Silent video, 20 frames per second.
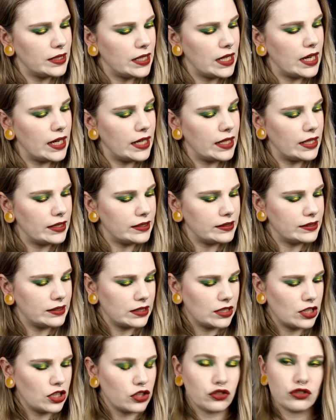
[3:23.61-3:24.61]
Highlight the
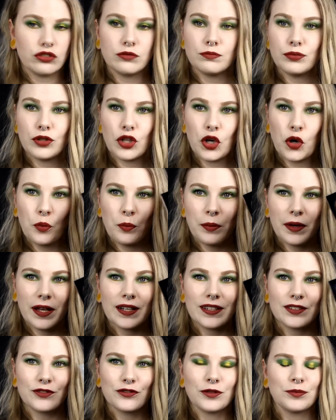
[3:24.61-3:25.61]
Contour Pro
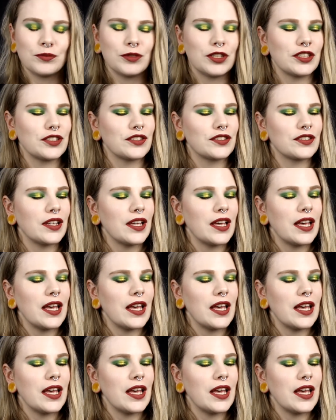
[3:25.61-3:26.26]
palette from NYX.